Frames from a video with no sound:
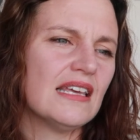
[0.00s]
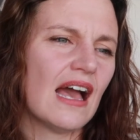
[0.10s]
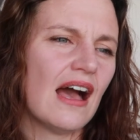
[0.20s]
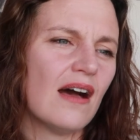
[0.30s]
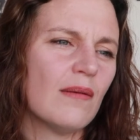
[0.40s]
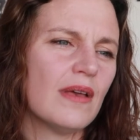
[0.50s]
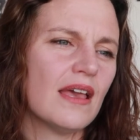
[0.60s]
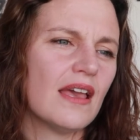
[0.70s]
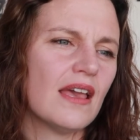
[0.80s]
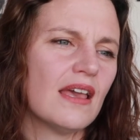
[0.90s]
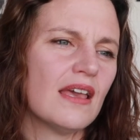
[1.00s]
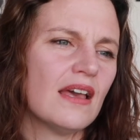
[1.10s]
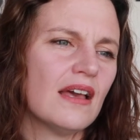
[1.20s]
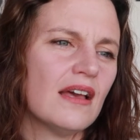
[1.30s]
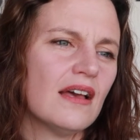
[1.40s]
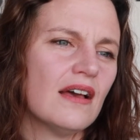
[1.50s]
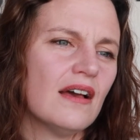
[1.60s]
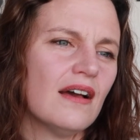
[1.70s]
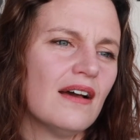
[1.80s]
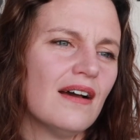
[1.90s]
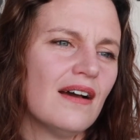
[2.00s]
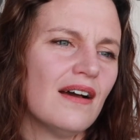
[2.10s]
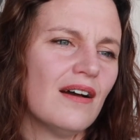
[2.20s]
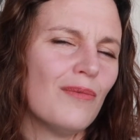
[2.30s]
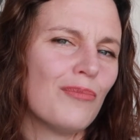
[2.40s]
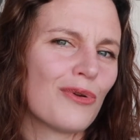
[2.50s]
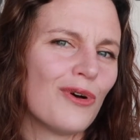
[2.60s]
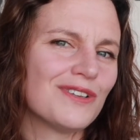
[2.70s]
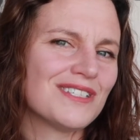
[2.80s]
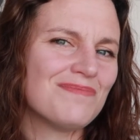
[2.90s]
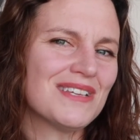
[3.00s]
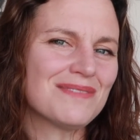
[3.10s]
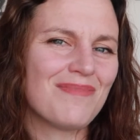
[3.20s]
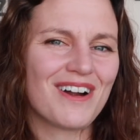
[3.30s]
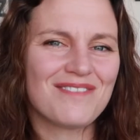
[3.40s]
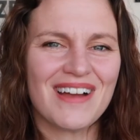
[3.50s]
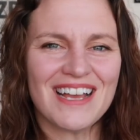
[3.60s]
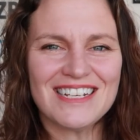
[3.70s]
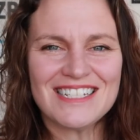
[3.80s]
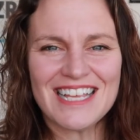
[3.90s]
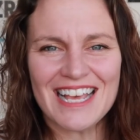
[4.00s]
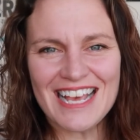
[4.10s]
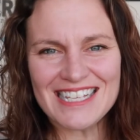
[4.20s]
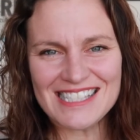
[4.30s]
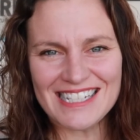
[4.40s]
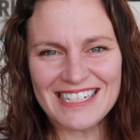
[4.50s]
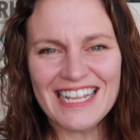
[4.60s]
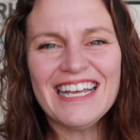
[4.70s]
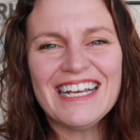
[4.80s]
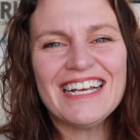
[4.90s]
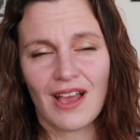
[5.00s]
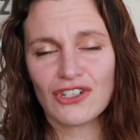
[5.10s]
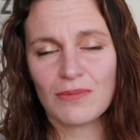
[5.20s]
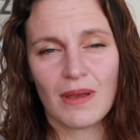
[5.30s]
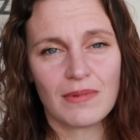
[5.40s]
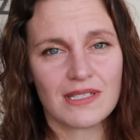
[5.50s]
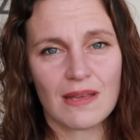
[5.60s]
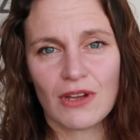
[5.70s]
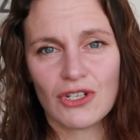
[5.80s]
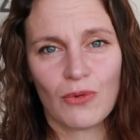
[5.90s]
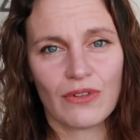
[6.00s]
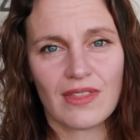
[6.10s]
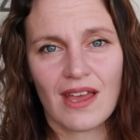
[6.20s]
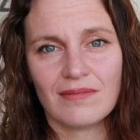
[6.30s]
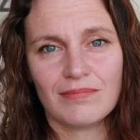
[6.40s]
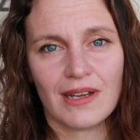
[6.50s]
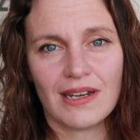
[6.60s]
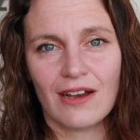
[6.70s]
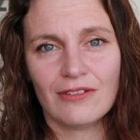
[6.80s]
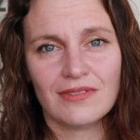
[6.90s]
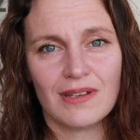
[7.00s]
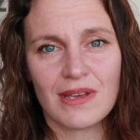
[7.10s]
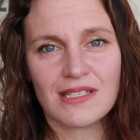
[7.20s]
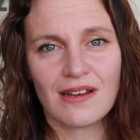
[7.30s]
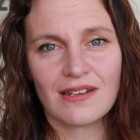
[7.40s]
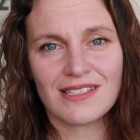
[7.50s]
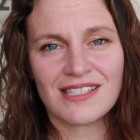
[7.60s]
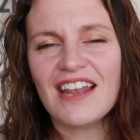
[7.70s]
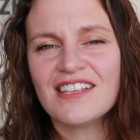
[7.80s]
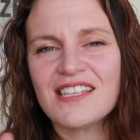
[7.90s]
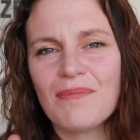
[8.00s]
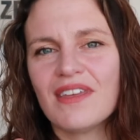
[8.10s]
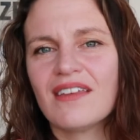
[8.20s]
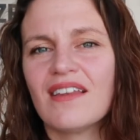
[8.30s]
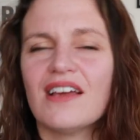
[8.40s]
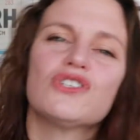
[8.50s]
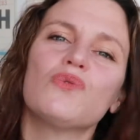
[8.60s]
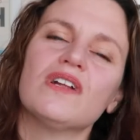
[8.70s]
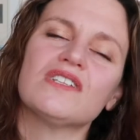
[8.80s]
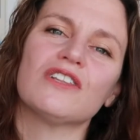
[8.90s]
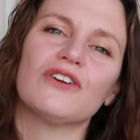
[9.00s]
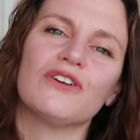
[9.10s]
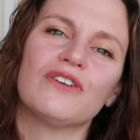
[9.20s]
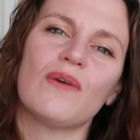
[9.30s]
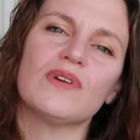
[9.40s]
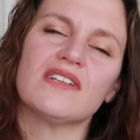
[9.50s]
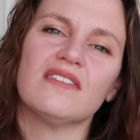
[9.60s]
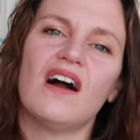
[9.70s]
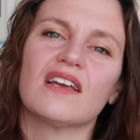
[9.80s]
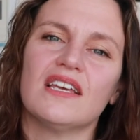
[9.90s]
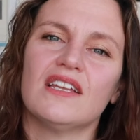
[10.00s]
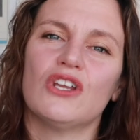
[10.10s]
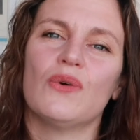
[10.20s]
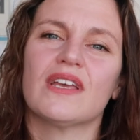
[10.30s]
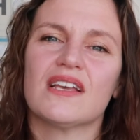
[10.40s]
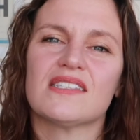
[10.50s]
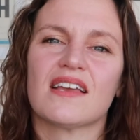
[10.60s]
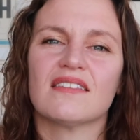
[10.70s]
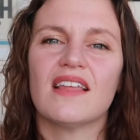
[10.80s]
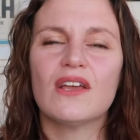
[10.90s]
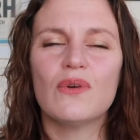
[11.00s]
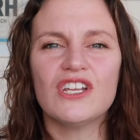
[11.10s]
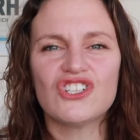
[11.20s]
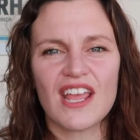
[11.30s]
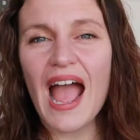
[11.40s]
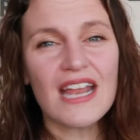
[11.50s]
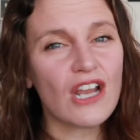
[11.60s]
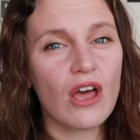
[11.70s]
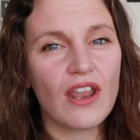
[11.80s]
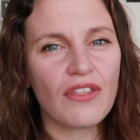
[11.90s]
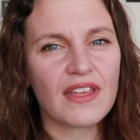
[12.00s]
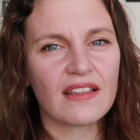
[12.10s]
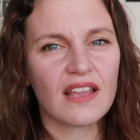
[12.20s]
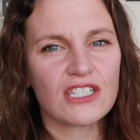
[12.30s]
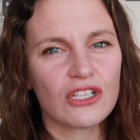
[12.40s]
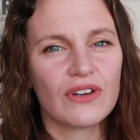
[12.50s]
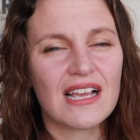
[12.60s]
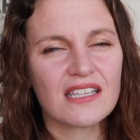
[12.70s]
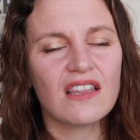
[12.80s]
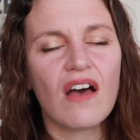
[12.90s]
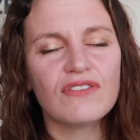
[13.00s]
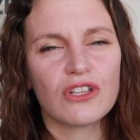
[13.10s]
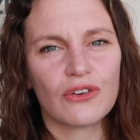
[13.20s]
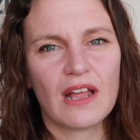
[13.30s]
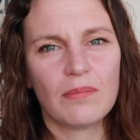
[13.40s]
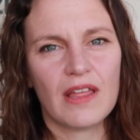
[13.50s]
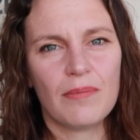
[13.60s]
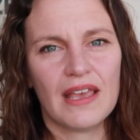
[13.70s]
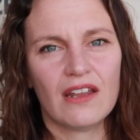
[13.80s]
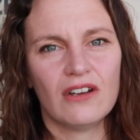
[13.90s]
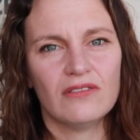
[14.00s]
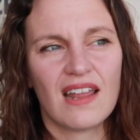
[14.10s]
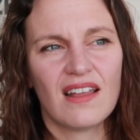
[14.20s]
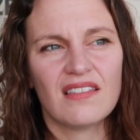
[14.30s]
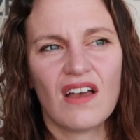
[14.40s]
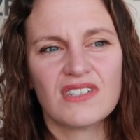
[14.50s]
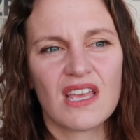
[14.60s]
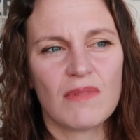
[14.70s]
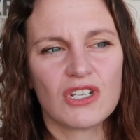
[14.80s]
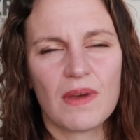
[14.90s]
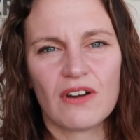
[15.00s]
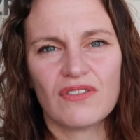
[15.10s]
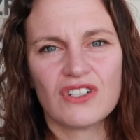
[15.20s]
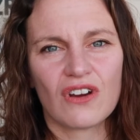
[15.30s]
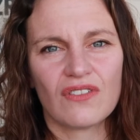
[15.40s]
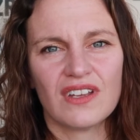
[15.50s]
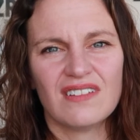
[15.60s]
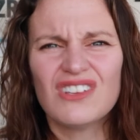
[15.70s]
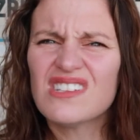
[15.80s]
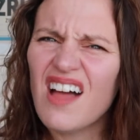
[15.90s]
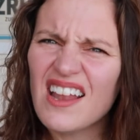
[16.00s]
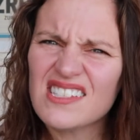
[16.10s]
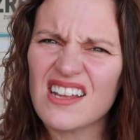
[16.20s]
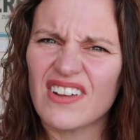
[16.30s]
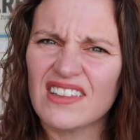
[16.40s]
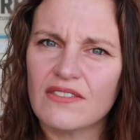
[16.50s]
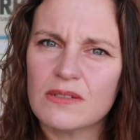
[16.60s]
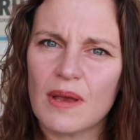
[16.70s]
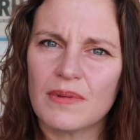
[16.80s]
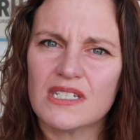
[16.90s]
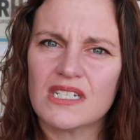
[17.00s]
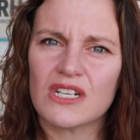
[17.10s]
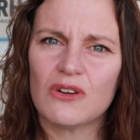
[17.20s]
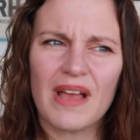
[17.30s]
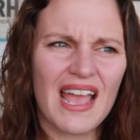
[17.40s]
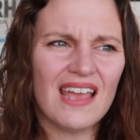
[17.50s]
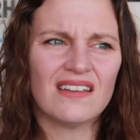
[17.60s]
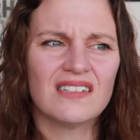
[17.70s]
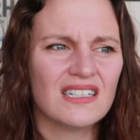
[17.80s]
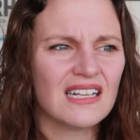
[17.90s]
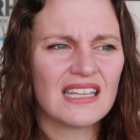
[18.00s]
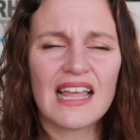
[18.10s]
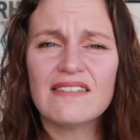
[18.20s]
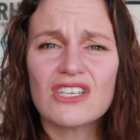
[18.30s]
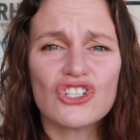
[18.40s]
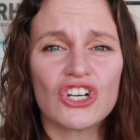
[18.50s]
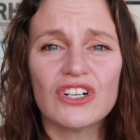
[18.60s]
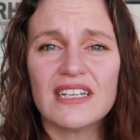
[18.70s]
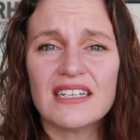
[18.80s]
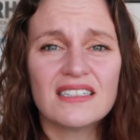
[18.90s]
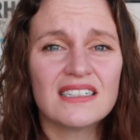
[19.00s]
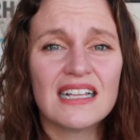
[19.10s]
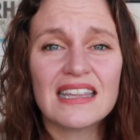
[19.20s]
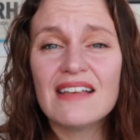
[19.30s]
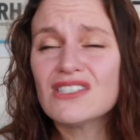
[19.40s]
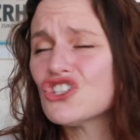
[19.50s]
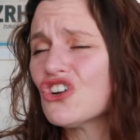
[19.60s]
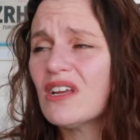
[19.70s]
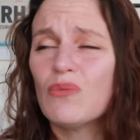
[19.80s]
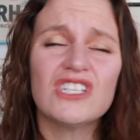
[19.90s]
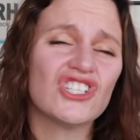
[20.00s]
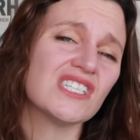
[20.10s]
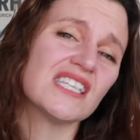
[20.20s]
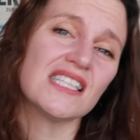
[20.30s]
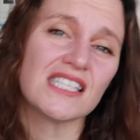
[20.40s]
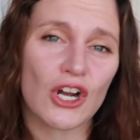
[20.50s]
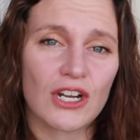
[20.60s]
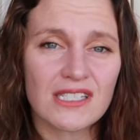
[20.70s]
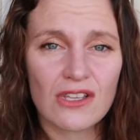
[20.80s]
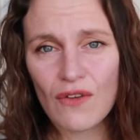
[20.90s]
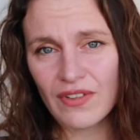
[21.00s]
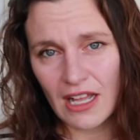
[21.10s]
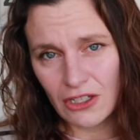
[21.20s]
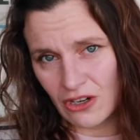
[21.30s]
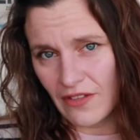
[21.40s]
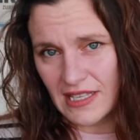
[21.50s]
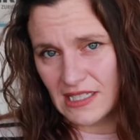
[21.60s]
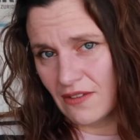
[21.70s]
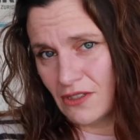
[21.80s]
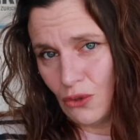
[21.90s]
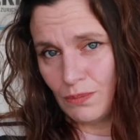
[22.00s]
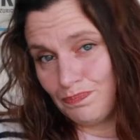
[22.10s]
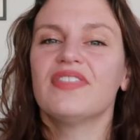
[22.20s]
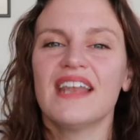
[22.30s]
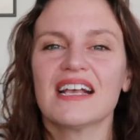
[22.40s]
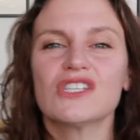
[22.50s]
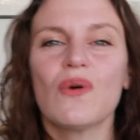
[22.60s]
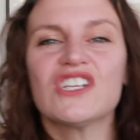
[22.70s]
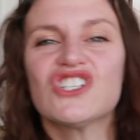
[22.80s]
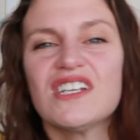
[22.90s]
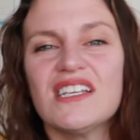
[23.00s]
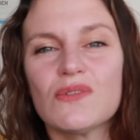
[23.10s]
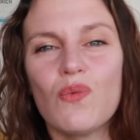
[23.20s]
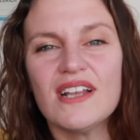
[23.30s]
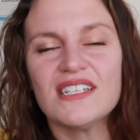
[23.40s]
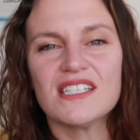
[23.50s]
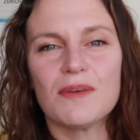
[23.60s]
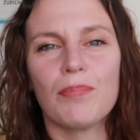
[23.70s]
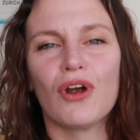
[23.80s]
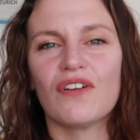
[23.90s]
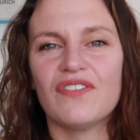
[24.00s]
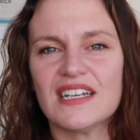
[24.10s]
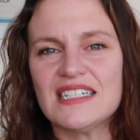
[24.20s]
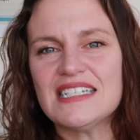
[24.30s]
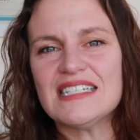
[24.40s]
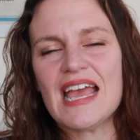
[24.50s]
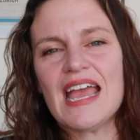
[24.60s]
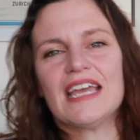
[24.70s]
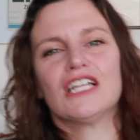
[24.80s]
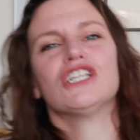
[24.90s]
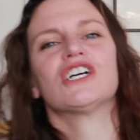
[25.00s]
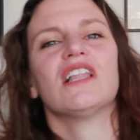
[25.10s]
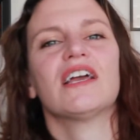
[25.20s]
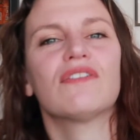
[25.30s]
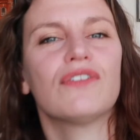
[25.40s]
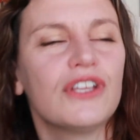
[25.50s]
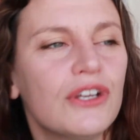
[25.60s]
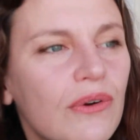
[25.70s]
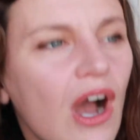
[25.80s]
ich habe Brot mit Marmite gegessen. I should be able to say much more than that by now in my studies. That is something that I do want to learn. I want to lock in knowing a second language. And another thing I'd like to learn, I'd love to learn how to play the piano. And I'd love to get much better at photography. There's a lot of stuff I'd love to be able to do, but hey, life's a journey. Life's a journey and we's just getting started, so hopefully I'll learn all that stuff soon. The next question is, what does the perfect day look like for you?